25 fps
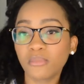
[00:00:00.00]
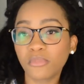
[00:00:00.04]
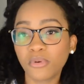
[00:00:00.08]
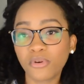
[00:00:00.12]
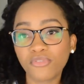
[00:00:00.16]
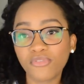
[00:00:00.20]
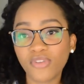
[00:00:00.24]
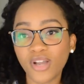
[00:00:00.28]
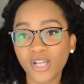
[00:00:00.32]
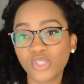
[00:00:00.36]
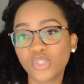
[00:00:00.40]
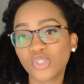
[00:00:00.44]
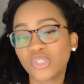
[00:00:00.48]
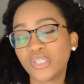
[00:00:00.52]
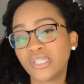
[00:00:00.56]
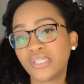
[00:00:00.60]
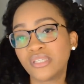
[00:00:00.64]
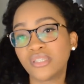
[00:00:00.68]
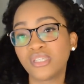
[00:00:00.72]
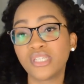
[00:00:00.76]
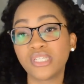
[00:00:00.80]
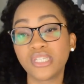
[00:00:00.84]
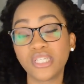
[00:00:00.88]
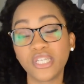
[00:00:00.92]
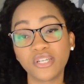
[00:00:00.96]
the profession
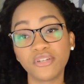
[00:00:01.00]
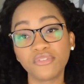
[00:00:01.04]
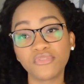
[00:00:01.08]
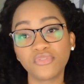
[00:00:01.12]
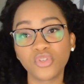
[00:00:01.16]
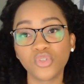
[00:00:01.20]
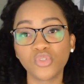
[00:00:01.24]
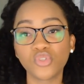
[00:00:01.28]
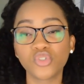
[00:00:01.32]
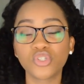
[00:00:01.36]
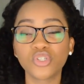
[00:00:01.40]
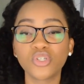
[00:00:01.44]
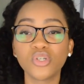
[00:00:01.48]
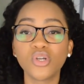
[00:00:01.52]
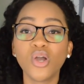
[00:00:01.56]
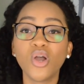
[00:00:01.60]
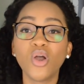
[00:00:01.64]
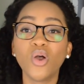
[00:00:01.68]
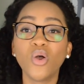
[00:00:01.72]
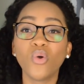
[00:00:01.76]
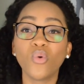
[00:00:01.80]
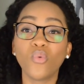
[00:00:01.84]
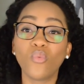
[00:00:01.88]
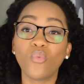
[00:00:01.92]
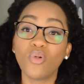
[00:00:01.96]
in the near future
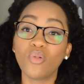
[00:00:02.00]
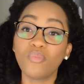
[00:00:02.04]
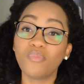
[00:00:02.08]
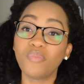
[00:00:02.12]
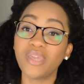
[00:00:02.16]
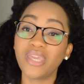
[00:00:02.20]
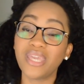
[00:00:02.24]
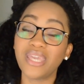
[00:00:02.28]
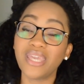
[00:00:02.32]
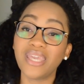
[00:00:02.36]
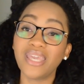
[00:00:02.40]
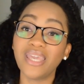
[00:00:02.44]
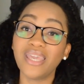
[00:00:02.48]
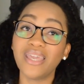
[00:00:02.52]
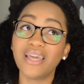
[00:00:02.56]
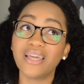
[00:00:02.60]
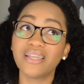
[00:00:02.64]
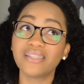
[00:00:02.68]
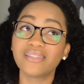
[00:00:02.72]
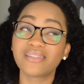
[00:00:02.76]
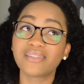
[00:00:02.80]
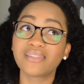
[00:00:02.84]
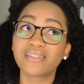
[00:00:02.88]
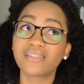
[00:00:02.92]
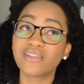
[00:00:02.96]
will be
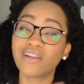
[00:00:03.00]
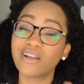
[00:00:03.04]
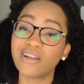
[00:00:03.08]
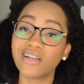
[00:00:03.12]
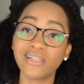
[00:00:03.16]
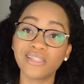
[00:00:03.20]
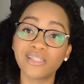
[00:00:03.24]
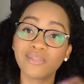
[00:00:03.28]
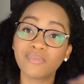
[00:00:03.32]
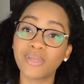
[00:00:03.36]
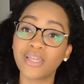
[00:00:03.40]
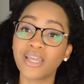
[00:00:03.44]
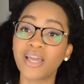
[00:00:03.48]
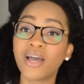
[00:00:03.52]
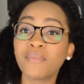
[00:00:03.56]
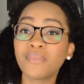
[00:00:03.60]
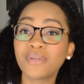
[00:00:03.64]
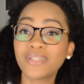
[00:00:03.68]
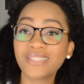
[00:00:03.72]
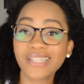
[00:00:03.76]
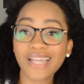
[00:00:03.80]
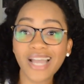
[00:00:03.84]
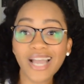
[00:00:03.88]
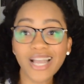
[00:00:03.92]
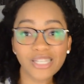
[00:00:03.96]
starting to become
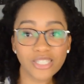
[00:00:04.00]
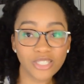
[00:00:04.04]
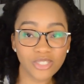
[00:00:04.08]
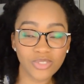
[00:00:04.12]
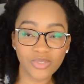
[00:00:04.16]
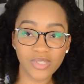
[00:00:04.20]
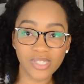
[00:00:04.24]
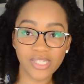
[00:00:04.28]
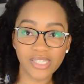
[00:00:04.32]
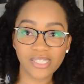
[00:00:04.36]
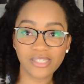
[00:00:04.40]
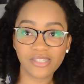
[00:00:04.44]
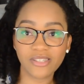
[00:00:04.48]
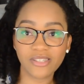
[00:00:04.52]
a doctorate